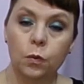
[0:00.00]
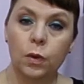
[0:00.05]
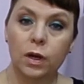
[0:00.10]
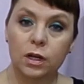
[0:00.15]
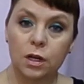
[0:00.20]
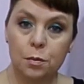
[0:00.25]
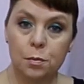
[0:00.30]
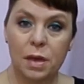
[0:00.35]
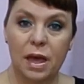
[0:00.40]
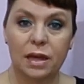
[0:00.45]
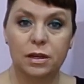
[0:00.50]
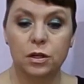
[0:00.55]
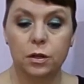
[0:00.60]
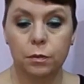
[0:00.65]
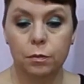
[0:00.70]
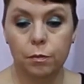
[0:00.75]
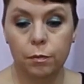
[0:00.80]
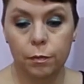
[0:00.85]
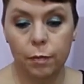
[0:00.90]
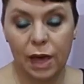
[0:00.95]
welcome back
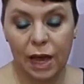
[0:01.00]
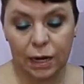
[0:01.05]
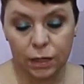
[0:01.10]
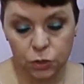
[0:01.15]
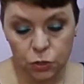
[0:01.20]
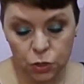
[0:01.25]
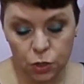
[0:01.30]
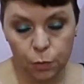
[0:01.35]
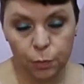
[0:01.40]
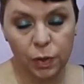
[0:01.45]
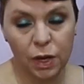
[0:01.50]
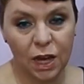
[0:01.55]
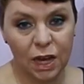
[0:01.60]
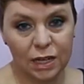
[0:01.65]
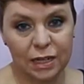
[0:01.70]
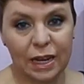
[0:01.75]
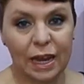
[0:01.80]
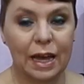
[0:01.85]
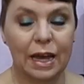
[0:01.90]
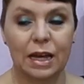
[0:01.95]
to the
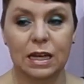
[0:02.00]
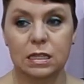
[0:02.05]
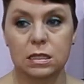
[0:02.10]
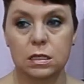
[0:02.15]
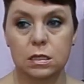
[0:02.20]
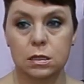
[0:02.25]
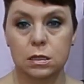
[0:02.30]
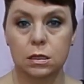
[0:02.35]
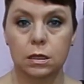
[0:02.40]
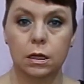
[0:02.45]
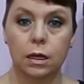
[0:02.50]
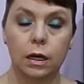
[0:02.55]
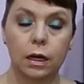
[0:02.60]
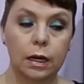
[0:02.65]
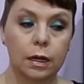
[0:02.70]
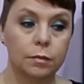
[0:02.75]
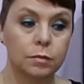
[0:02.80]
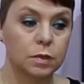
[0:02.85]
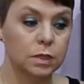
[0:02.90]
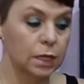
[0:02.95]
podcast.
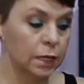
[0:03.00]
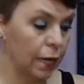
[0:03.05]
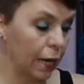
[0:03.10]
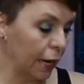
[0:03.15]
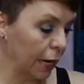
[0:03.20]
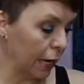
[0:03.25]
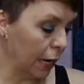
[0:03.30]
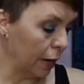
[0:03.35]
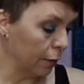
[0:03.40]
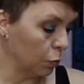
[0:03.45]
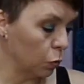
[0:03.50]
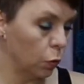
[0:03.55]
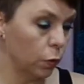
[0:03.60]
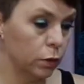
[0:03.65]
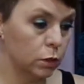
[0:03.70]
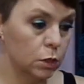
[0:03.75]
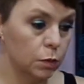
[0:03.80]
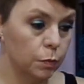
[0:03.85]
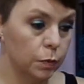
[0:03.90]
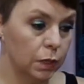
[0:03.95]
Today I'm
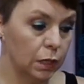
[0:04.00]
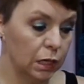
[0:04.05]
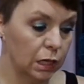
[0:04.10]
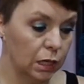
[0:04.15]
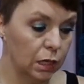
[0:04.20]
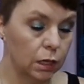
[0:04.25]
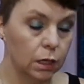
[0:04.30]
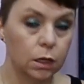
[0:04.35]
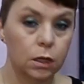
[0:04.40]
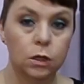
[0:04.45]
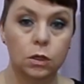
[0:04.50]
going to be